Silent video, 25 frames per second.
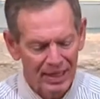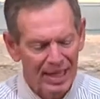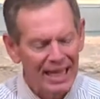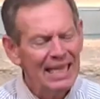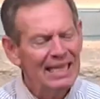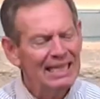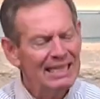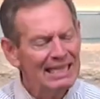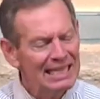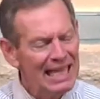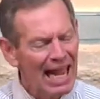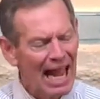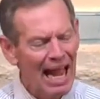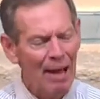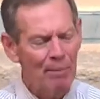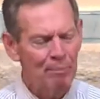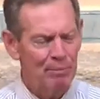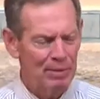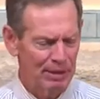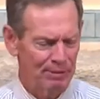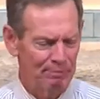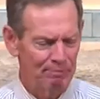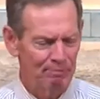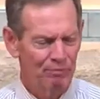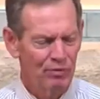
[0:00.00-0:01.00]

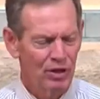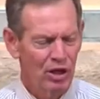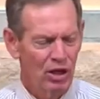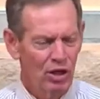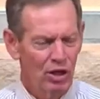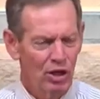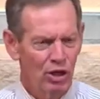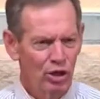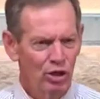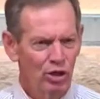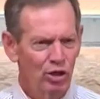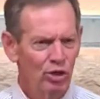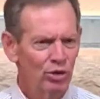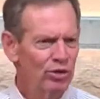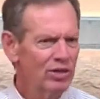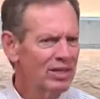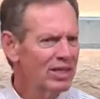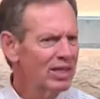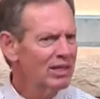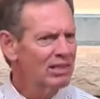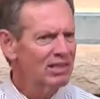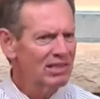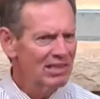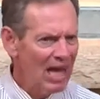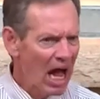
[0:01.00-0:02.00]
Examine your
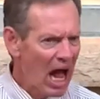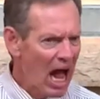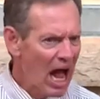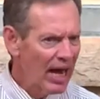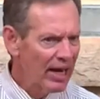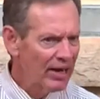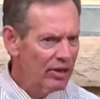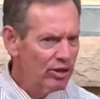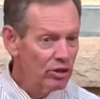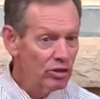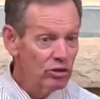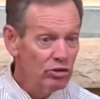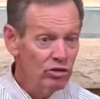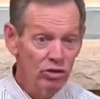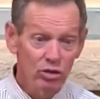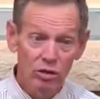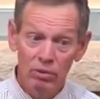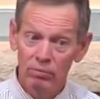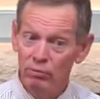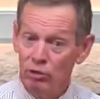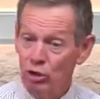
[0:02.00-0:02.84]
desires,